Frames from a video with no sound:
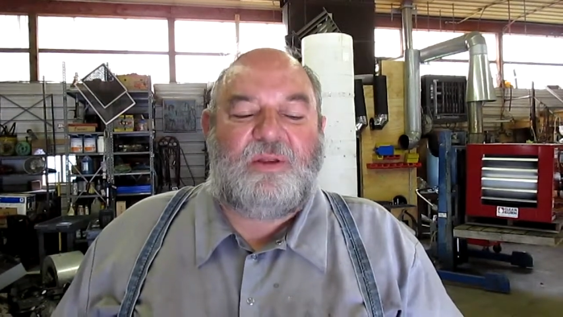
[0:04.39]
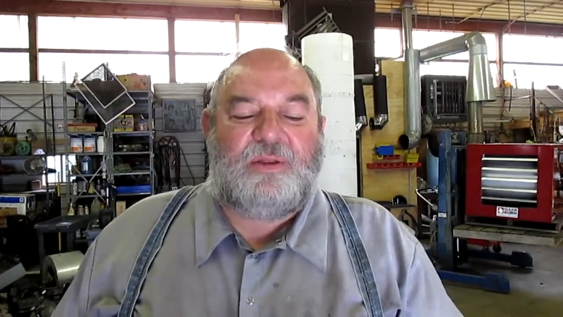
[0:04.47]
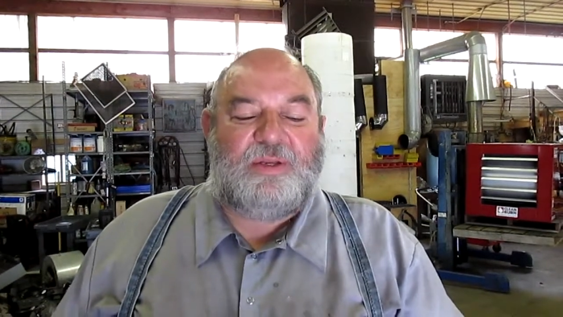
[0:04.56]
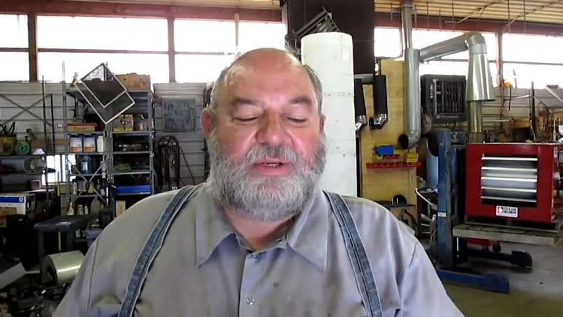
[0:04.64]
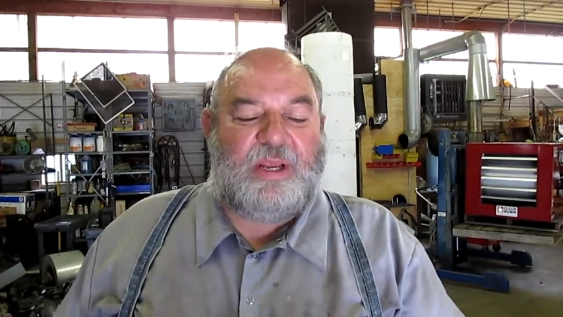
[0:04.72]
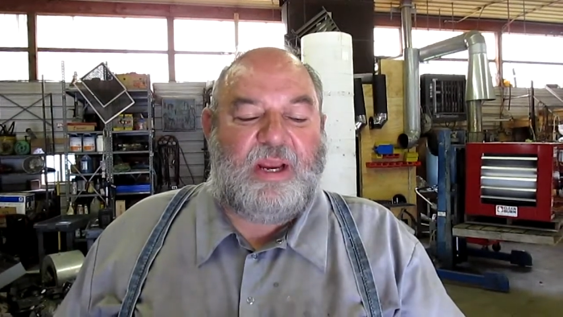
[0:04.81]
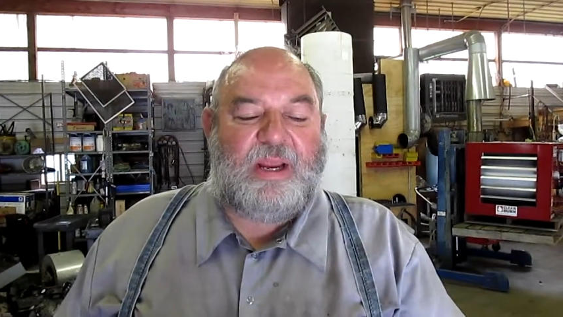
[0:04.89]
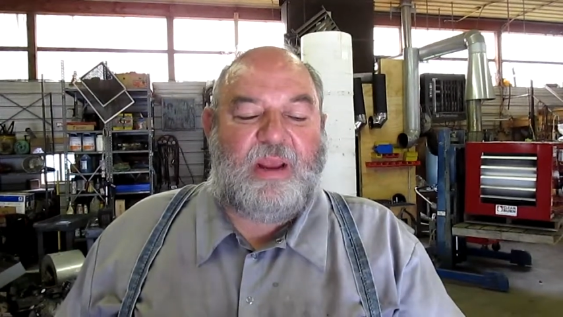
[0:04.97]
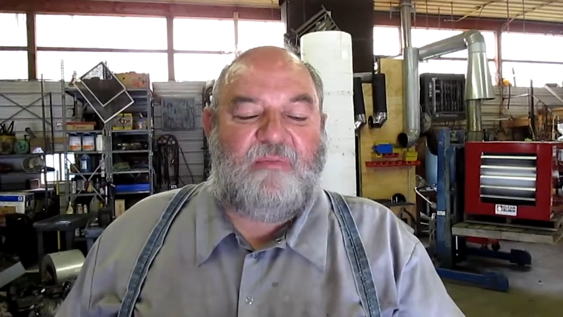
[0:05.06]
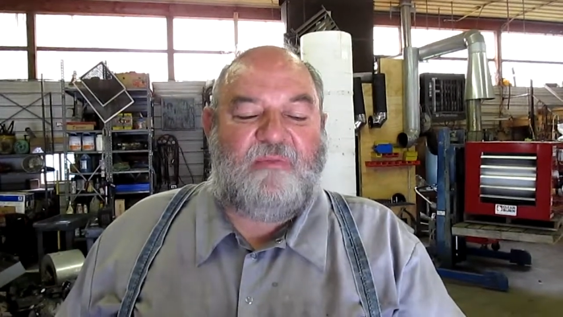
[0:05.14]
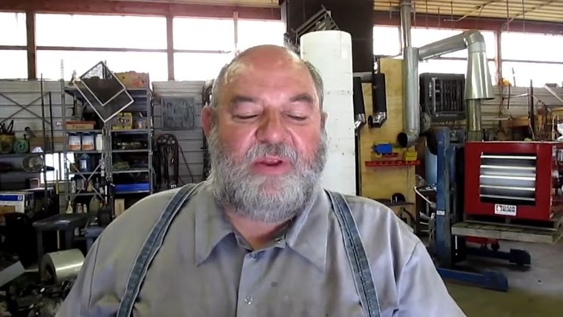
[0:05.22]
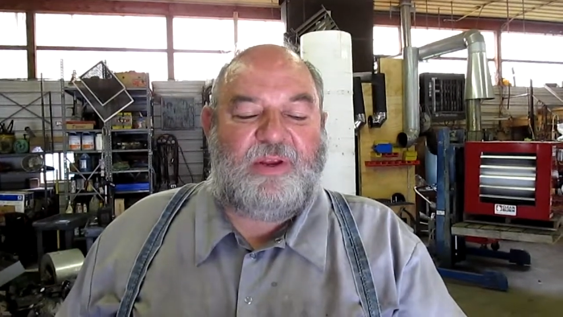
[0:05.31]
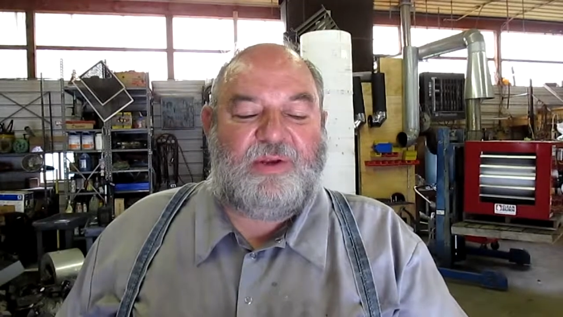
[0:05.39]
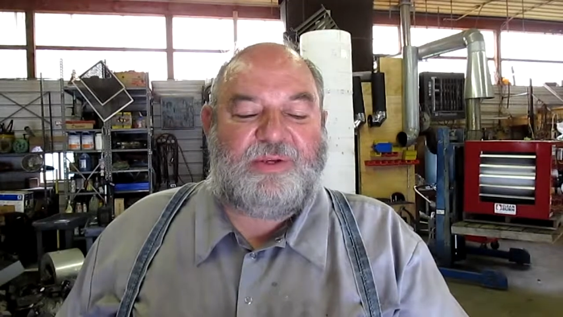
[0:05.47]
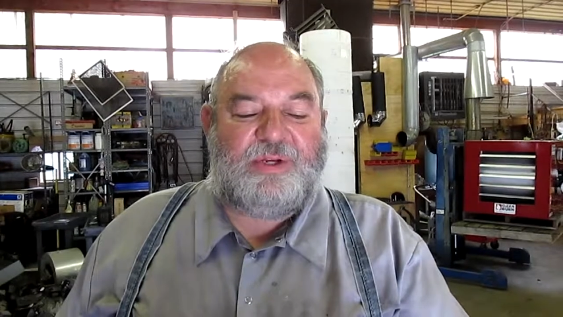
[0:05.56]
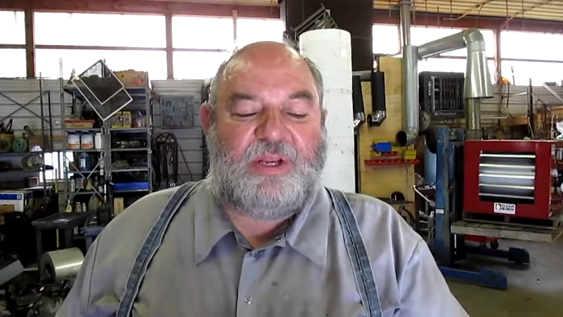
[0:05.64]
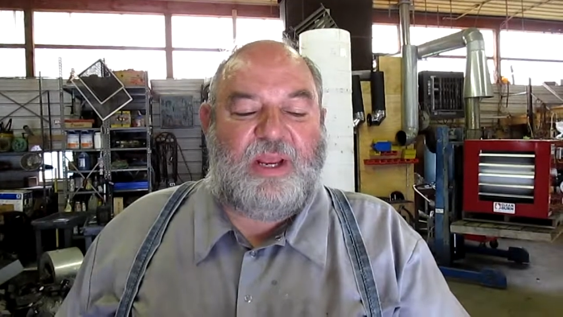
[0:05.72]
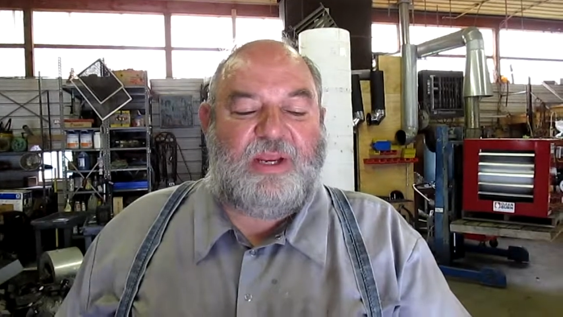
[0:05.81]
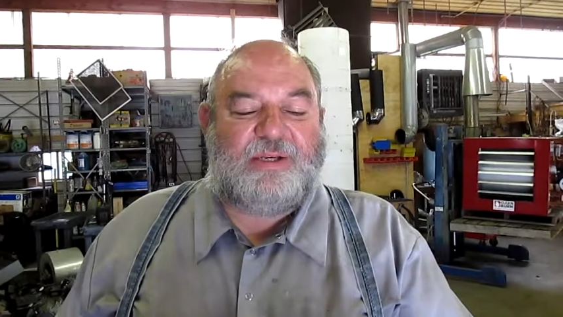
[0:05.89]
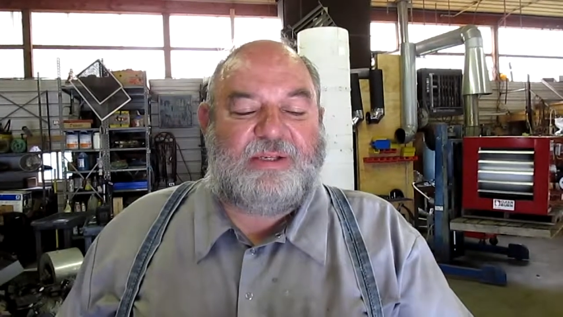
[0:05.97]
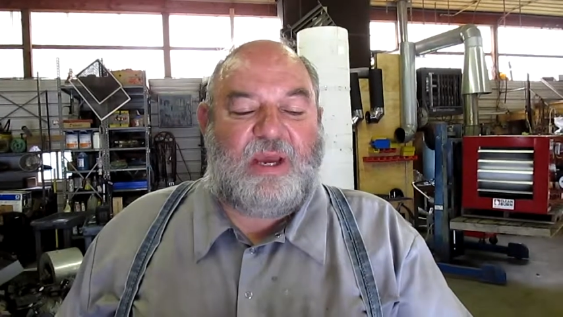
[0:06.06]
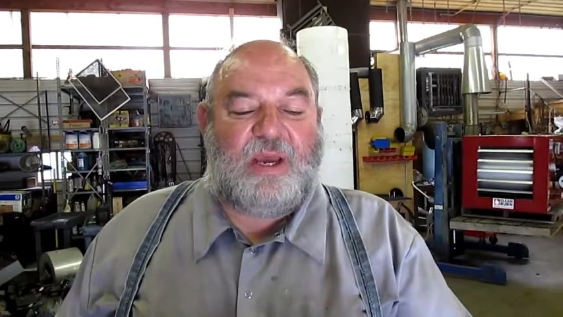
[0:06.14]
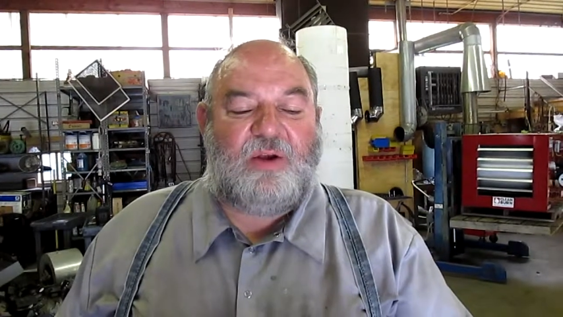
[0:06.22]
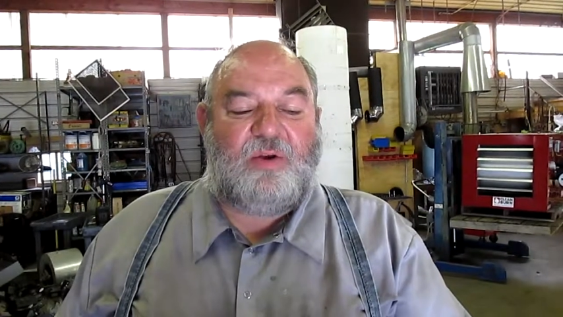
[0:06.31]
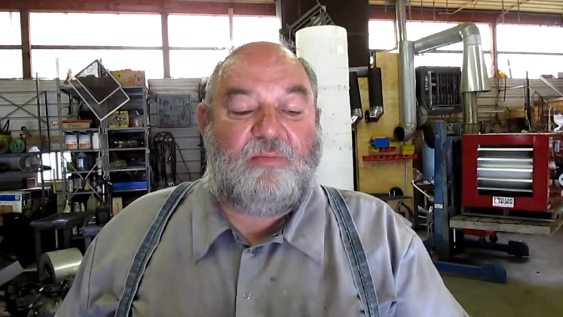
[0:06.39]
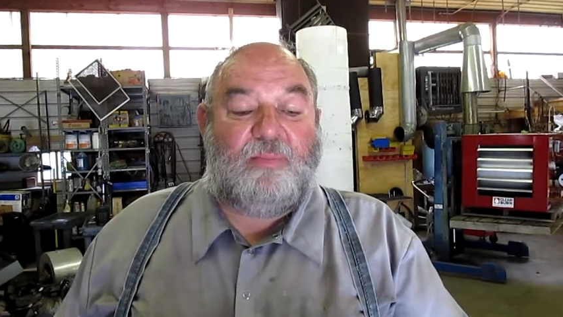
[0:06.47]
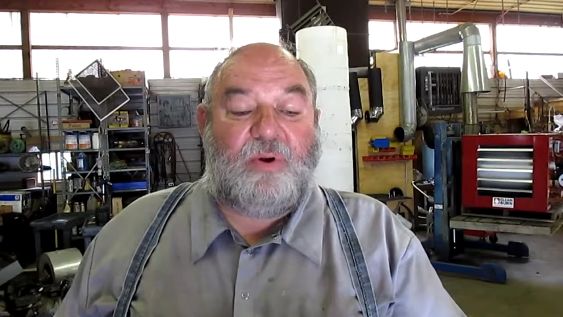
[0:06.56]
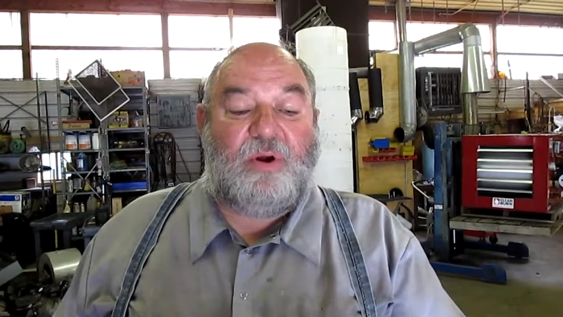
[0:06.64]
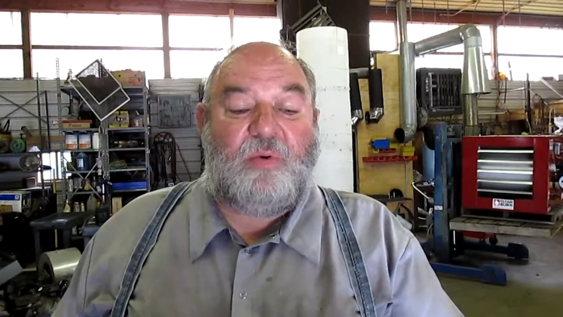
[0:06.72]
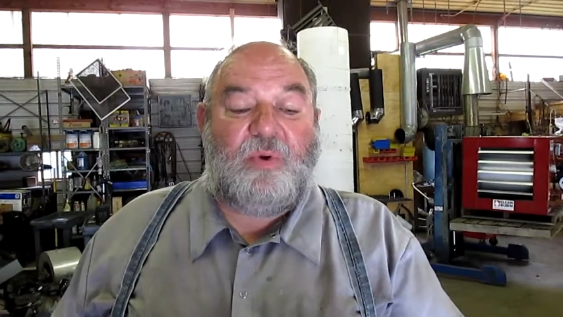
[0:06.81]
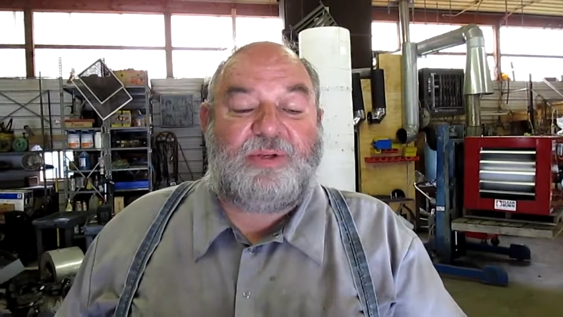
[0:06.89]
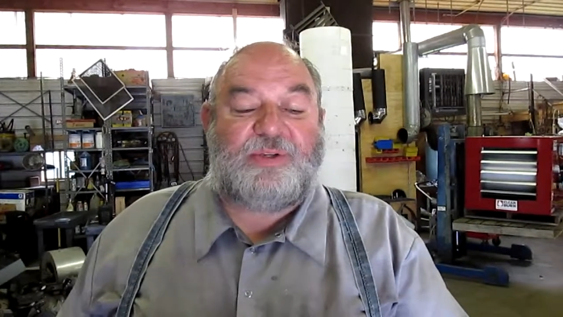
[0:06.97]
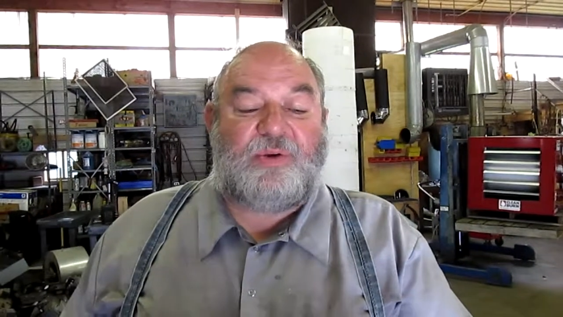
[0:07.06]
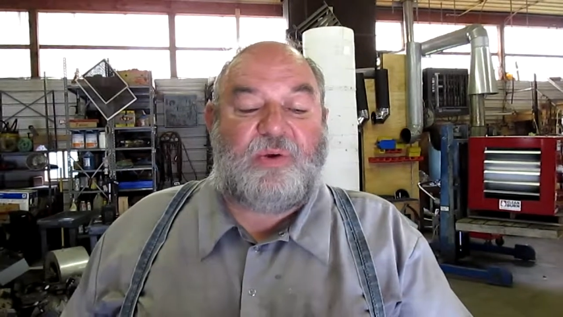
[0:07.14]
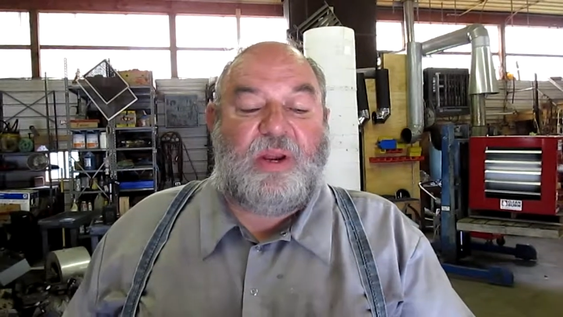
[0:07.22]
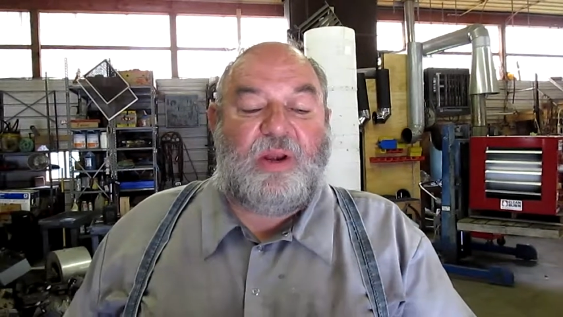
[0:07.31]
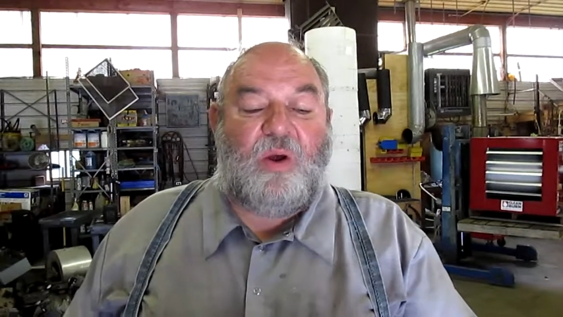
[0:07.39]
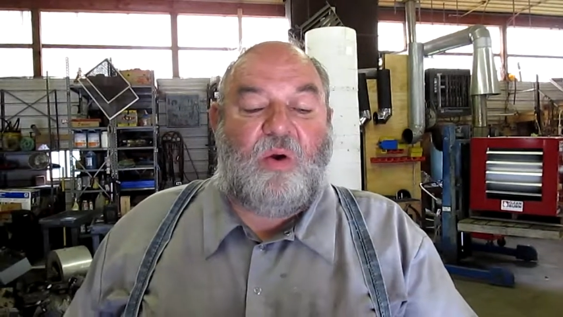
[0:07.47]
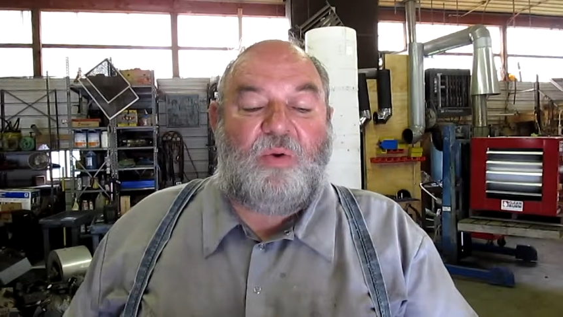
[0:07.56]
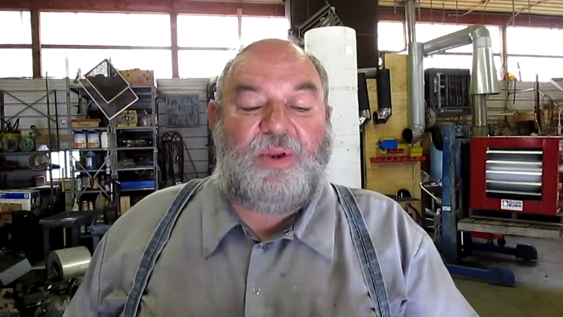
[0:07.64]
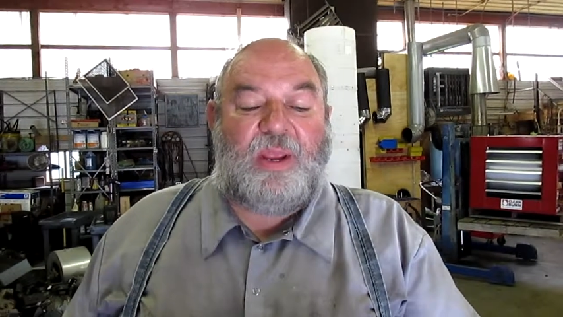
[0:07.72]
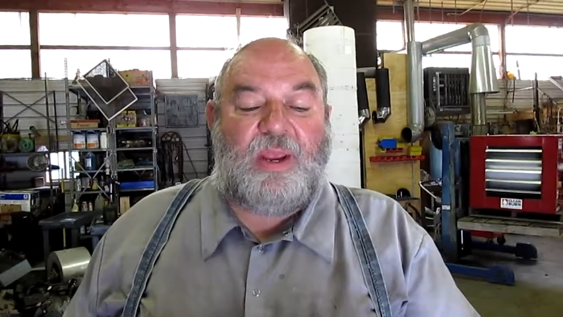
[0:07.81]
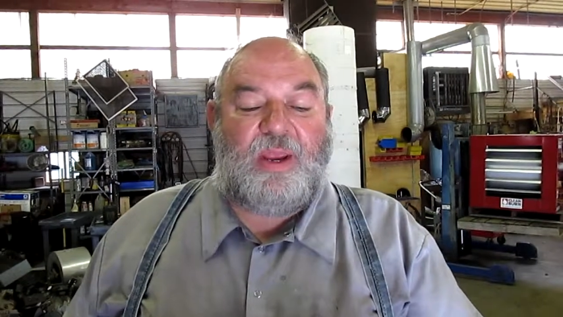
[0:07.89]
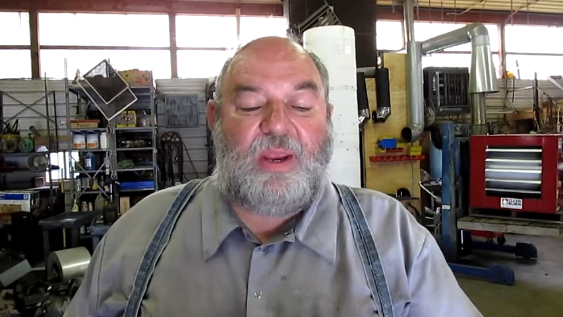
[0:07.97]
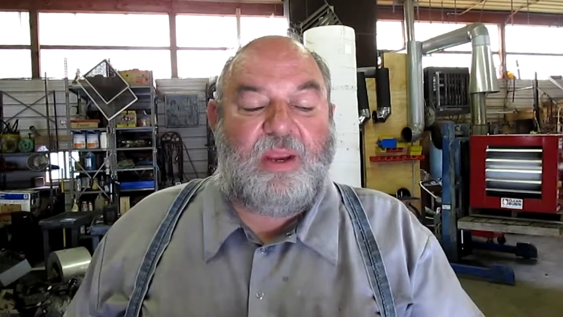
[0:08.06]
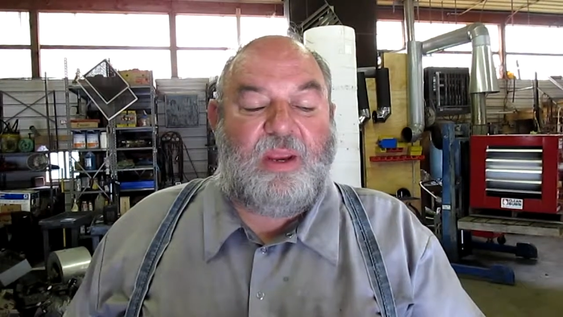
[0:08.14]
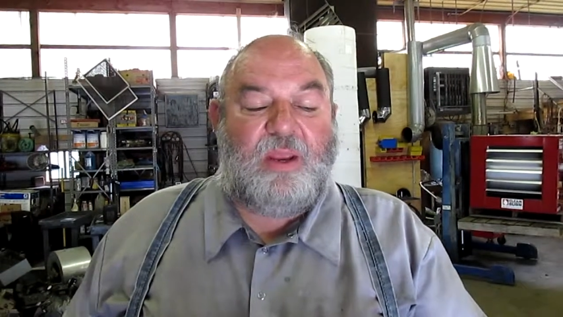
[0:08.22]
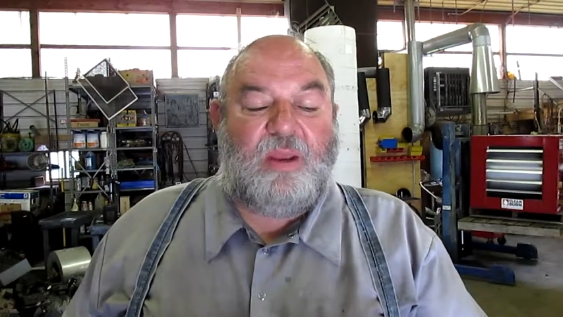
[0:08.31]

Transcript: The Tech Help video today is titled Burner Runs Great All Day